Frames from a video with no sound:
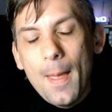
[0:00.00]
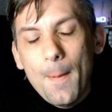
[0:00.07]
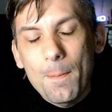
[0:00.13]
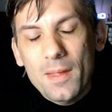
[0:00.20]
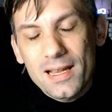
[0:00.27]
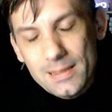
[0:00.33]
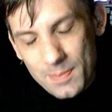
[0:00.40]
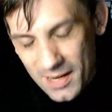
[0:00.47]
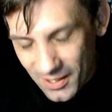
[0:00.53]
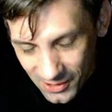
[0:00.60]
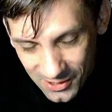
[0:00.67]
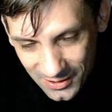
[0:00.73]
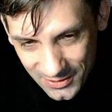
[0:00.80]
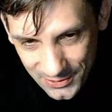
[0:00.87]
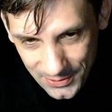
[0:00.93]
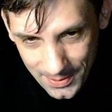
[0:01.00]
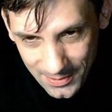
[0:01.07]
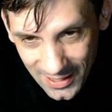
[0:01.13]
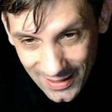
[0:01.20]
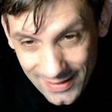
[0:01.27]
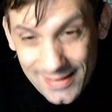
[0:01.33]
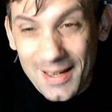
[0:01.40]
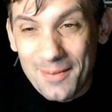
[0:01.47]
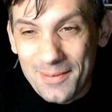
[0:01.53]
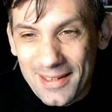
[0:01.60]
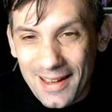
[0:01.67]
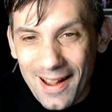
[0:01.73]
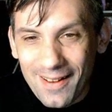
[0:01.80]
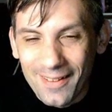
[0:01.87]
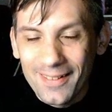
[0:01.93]
It's been a long stream, guys. I'm
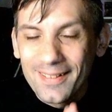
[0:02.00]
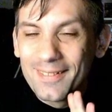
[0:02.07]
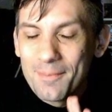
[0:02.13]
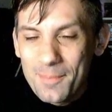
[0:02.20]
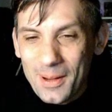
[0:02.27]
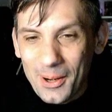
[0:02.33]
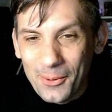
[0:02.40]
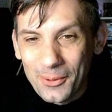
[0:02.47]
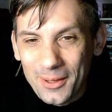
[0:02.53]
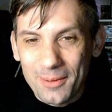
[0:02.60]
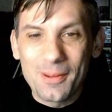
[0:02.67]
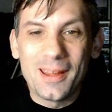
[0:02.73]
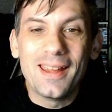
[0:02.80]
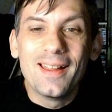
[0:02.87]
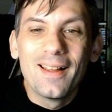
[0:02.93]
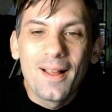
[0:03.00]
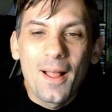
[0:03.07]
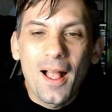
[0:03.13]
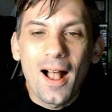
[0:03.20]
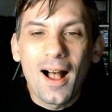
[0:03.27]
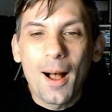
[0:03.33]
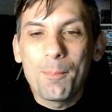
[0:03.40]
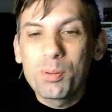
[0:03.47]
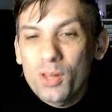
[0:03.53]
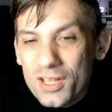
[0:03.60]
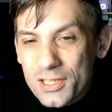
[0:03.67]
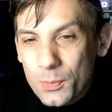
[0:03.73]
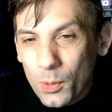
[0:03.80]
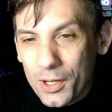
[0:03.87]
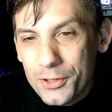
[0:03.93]
tired. Bear with me.
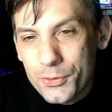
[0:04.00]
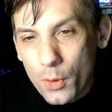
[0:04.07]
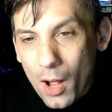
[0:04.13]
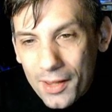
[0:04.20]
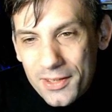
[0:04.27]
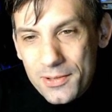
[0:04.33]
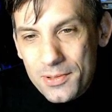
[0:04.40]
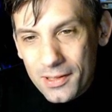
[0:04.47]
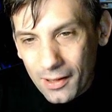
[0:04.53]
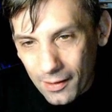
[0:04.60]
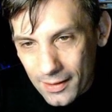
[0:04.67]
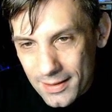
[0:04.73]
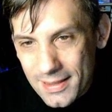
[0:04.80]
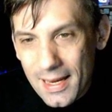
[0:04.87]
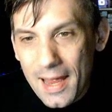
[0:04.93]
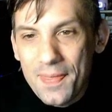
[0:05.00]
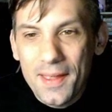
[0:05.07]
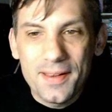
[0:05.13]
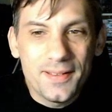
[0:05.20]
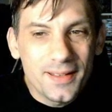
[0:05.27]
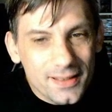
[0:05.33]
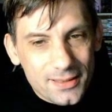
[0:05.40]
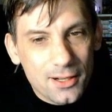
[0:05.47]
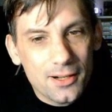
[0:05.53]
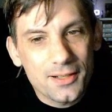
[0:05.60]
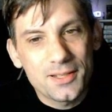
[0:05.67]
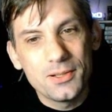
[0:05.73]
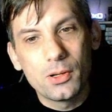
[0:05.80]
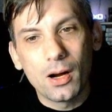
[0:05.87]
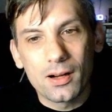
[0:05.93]
+1, draw 2 cards, and then discard
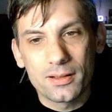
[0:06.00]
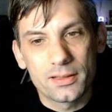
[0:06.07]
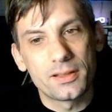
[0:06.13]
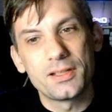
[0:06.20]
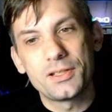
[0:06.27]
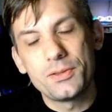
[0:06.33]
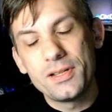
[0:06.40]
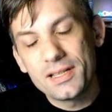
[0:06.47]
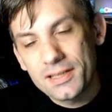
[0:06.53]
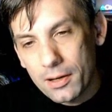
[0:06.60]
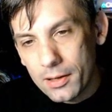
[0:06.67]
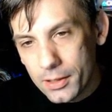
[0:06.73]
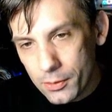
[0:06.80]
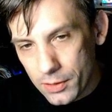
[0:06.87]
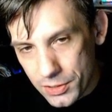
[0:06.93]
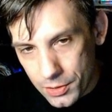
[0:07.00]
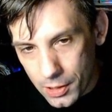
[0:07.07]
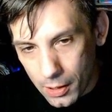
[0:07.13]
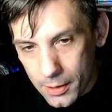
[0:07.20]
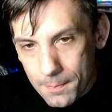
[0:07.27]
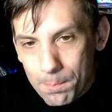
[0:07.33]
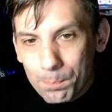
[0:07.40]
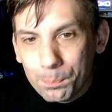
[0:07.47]
2 cards unless you discard a creature card.